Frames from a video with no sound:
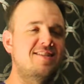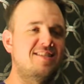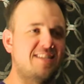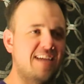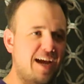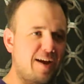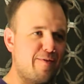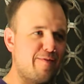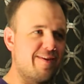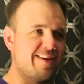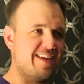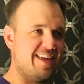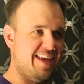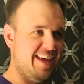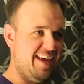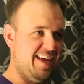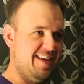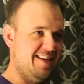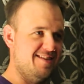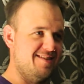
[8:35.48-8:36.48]
Derek
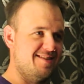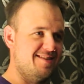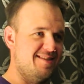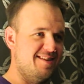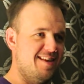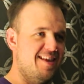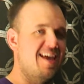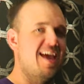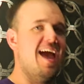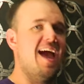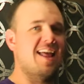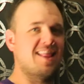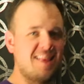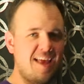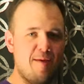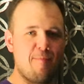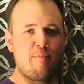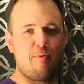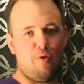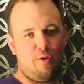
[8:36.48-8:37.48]
is, and
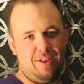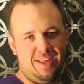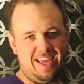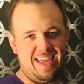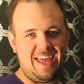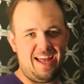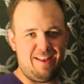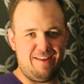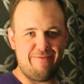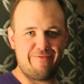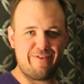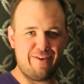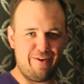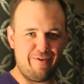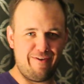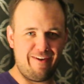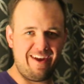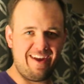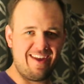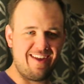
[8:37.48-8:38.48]
then Paulie
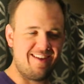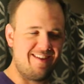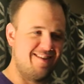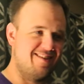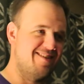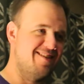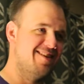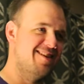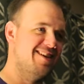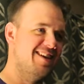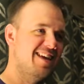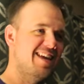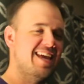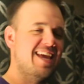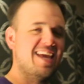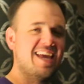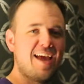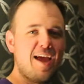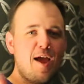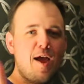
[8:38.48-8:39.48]
Calafuri.
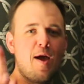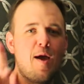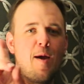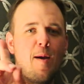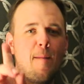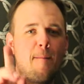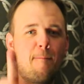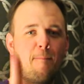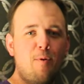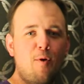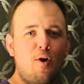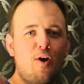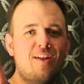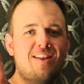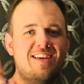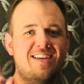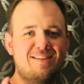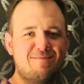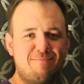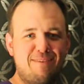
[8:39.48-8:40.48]
What about Cody?
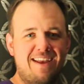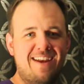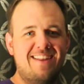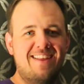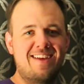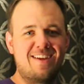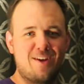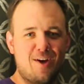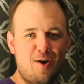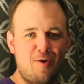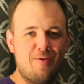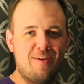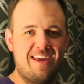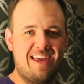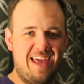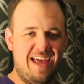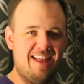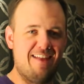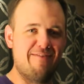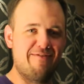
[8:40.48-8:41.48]
Paulie's better than Cody
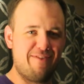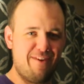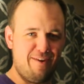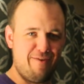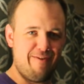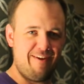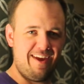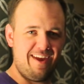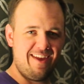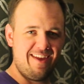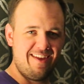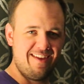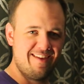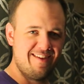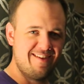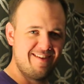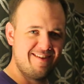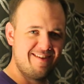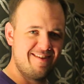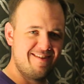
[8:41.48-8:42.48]
Calafiore.
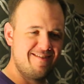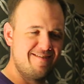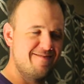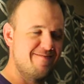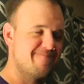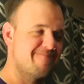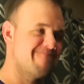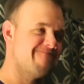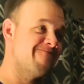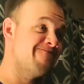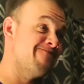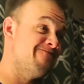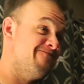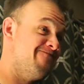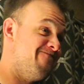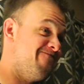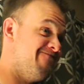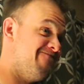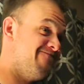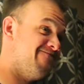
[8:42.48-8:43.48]
Ooh,
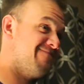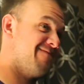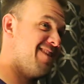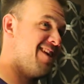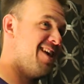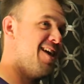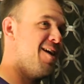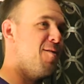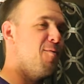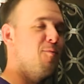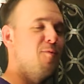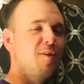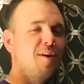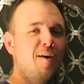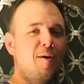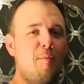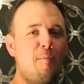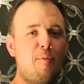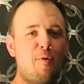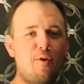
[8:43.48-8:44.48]
okay.
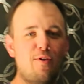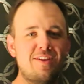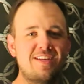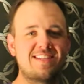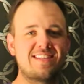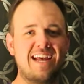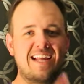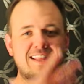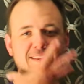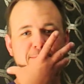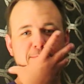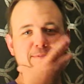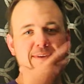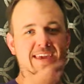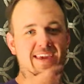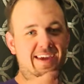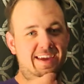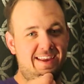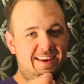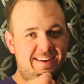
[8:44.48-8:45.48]
Well, Paulie's got to
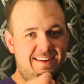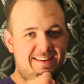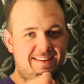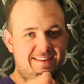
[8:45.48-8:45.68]
be it.